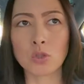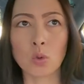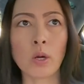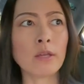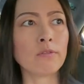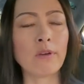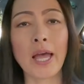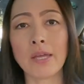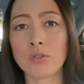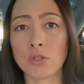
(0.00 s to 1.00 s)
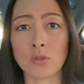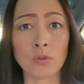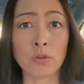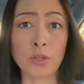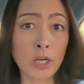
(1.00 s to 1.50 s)
25
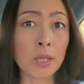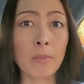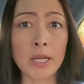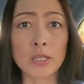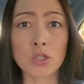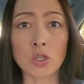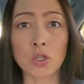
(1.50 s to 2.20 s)
to 30 minutes to